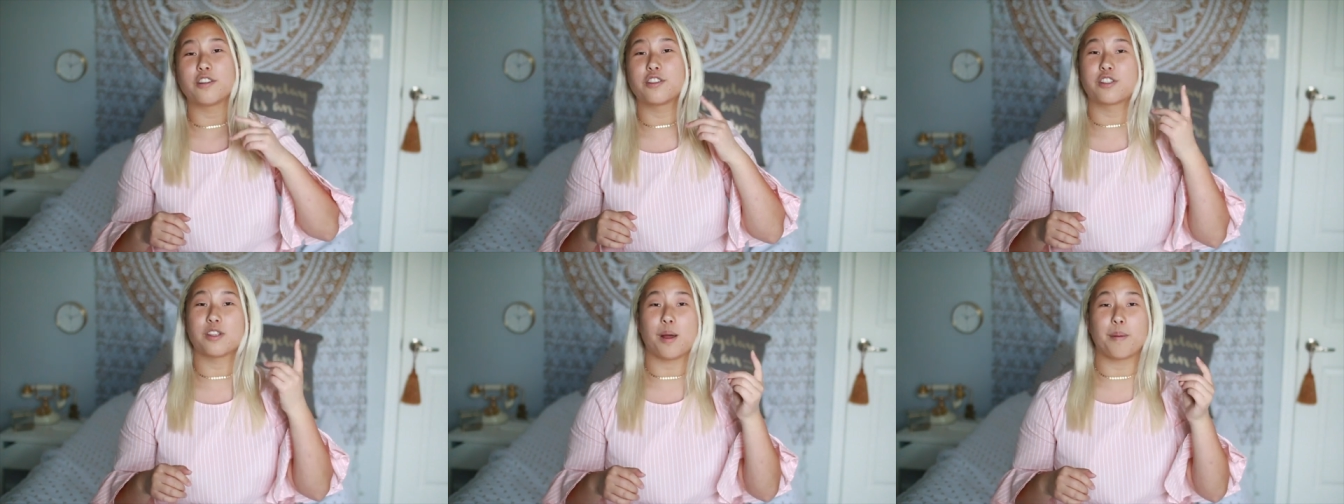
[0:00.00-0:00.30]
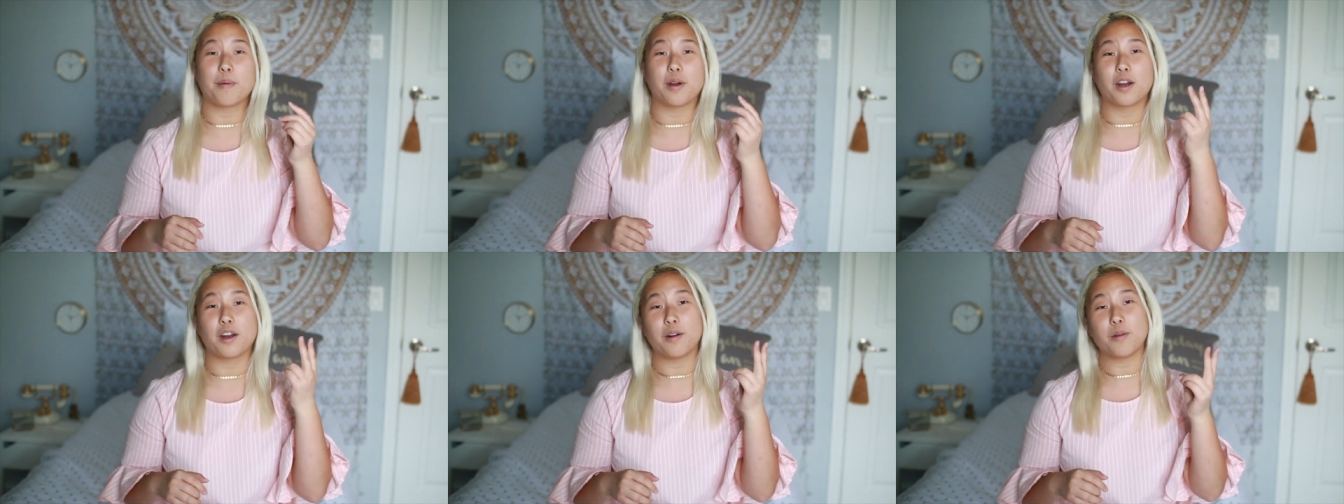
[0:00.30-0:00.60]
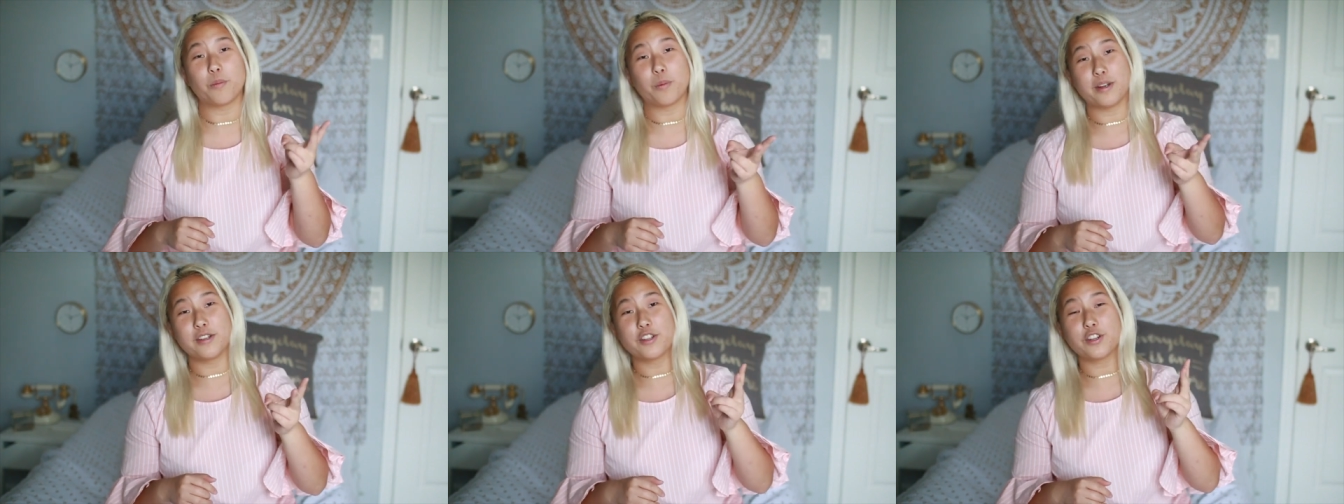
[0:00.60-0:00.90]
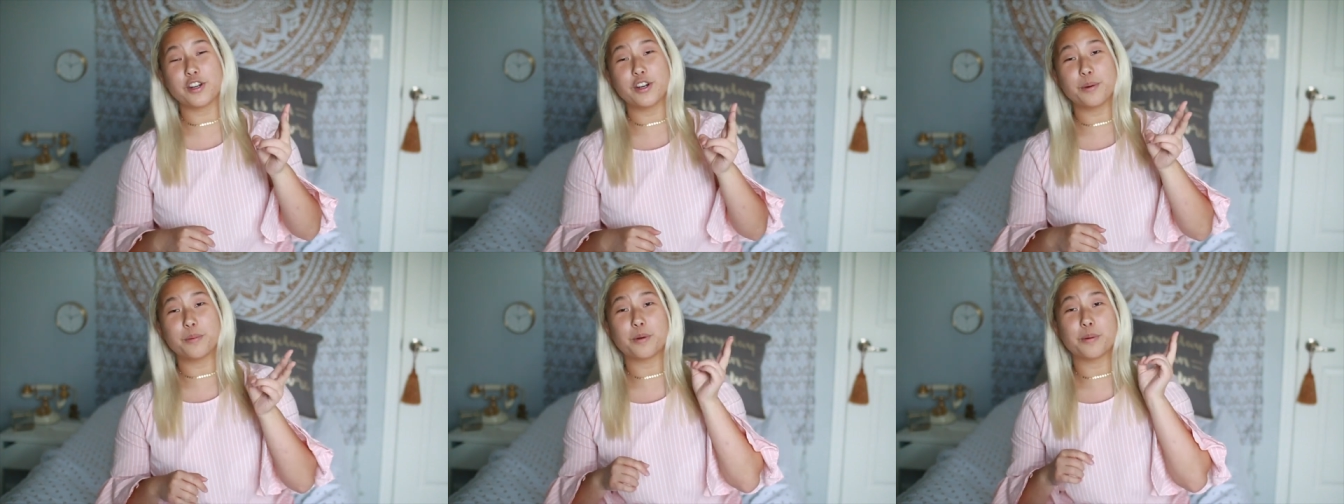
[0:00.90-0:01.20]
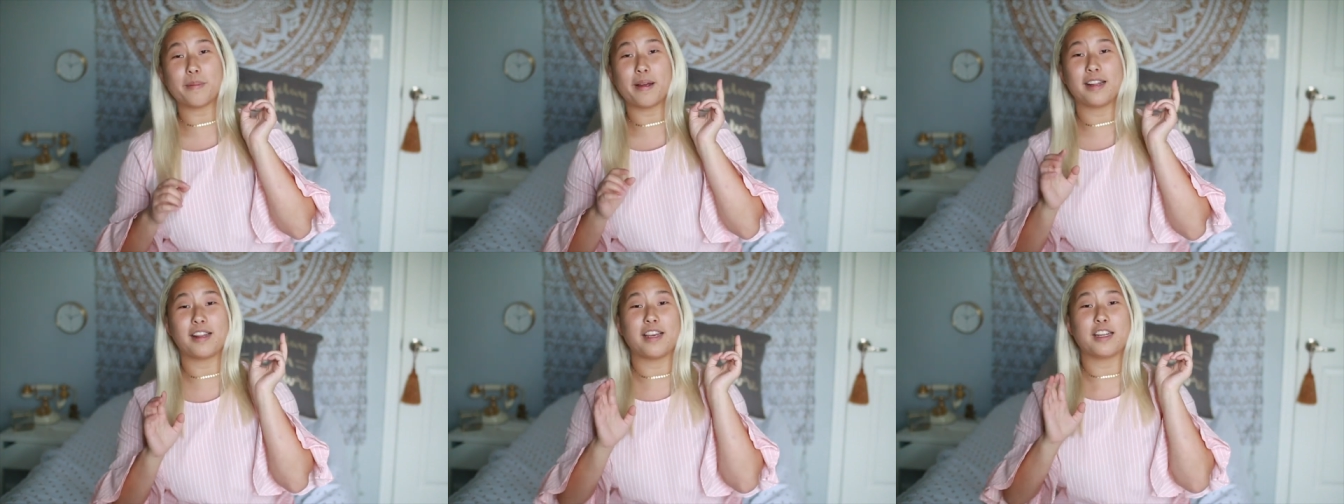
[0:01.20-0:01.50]
Summer and winter were
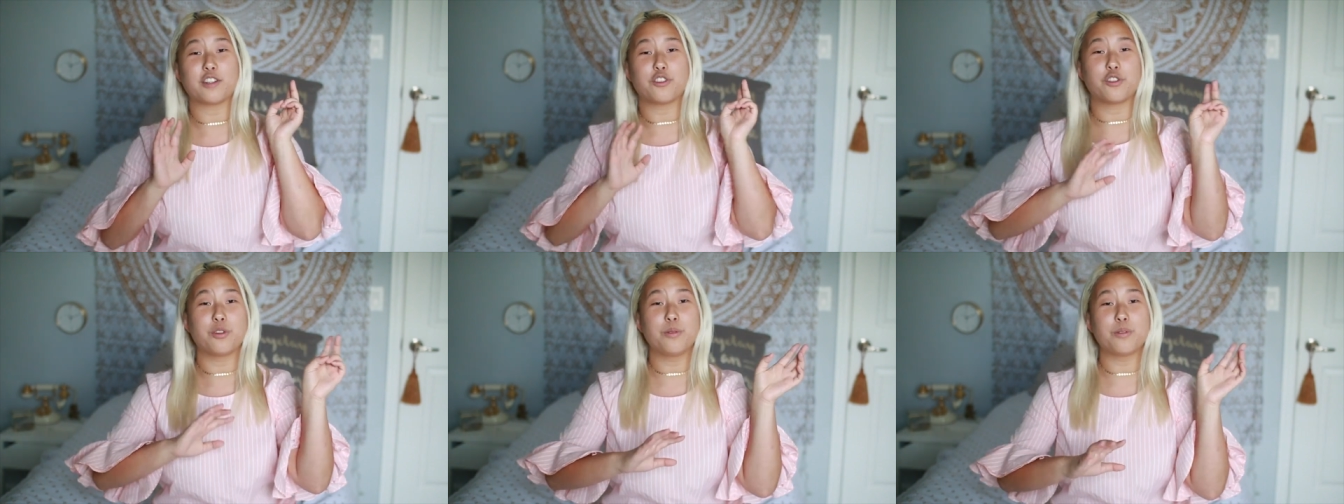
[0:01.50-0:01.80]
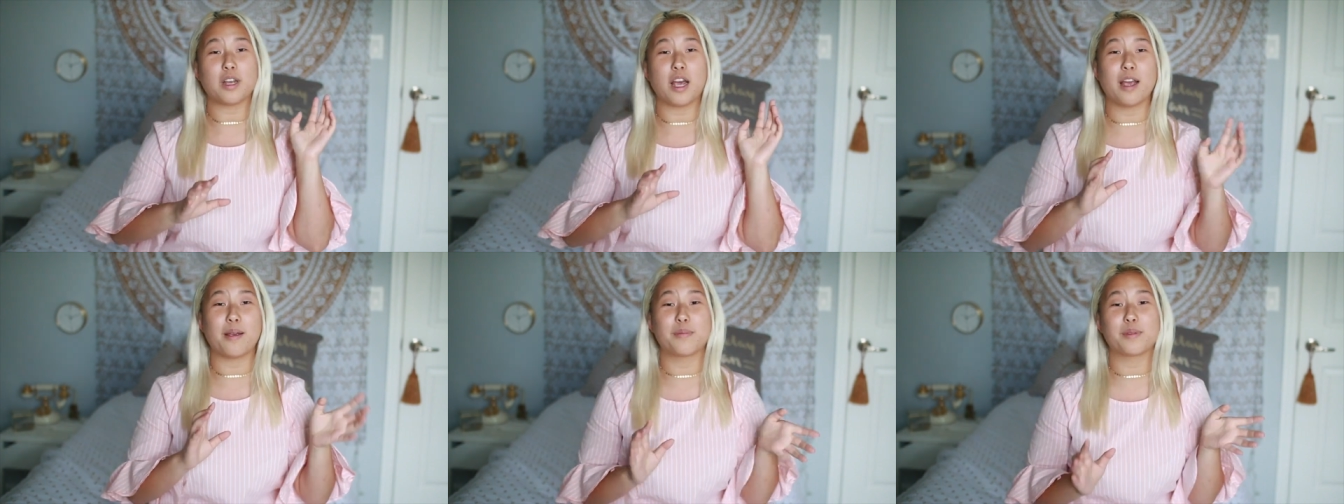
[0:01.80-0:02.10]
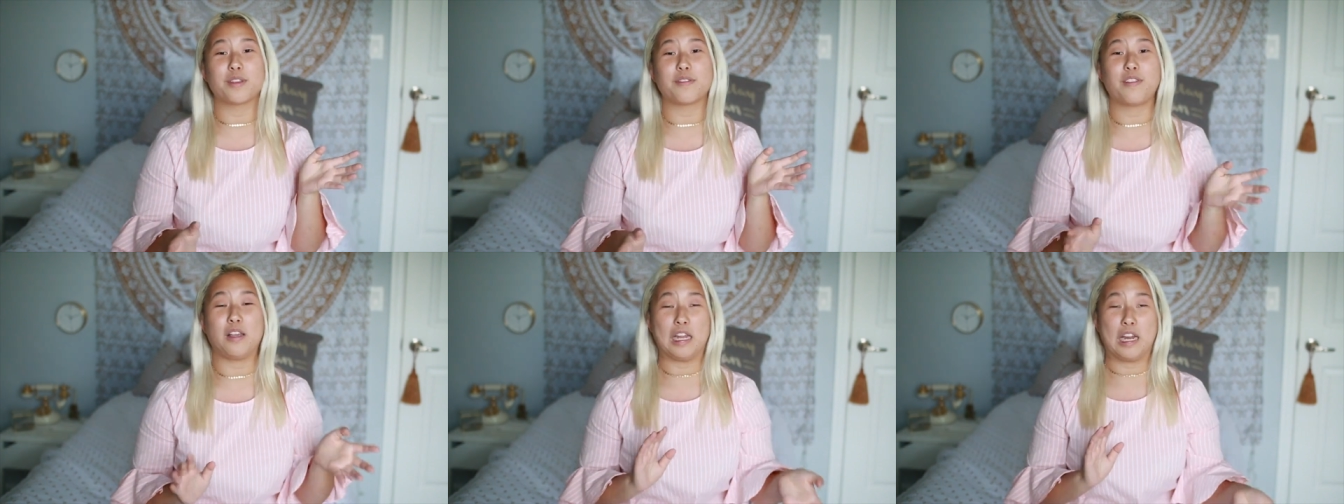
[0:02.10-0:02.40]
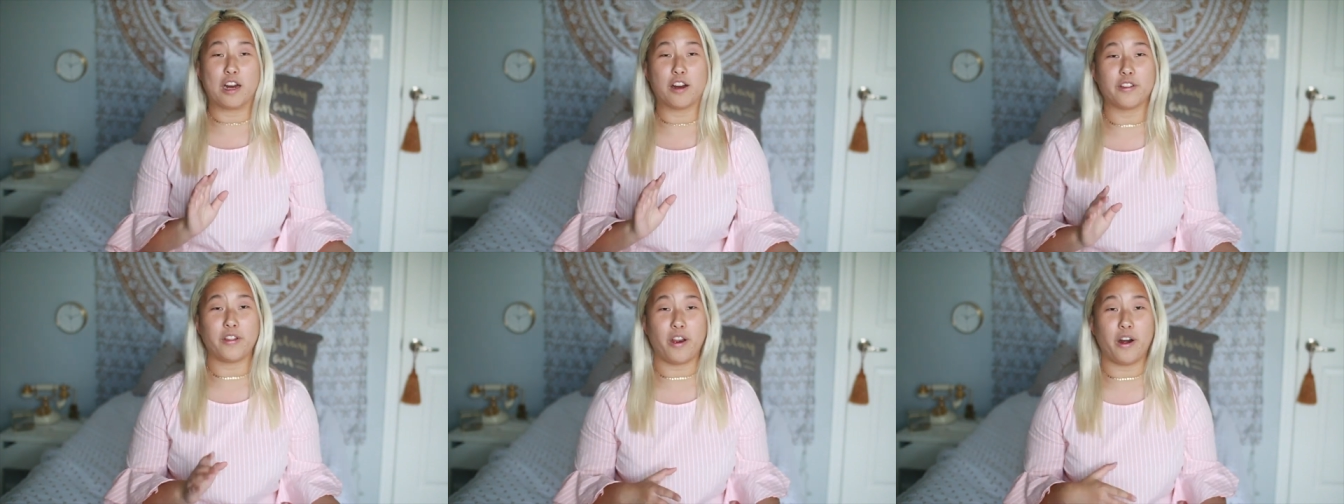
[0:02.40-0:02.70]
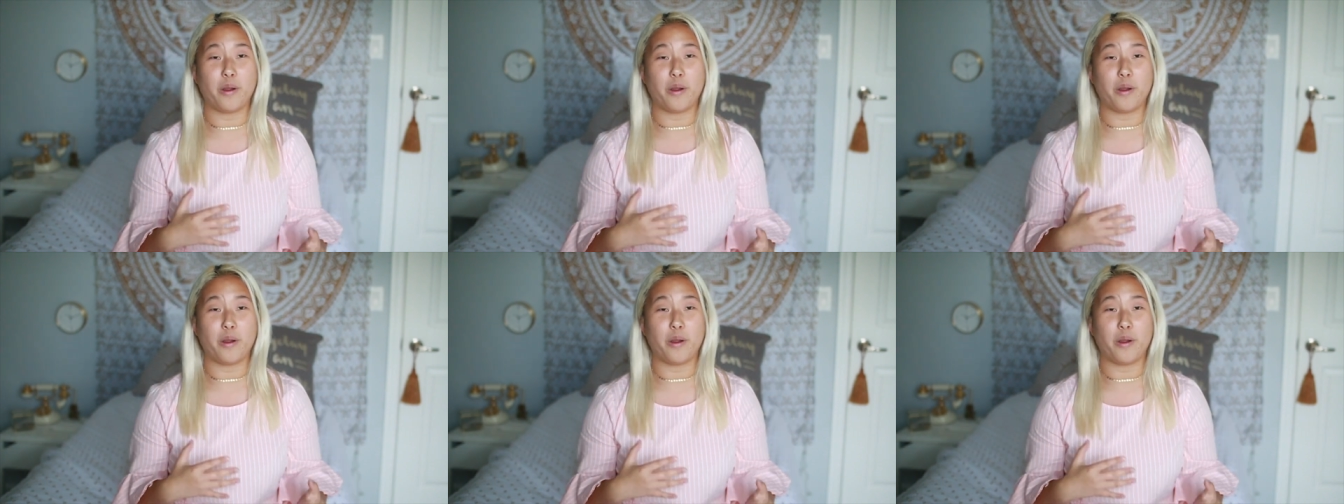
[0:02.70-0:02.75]
my like two times of the year that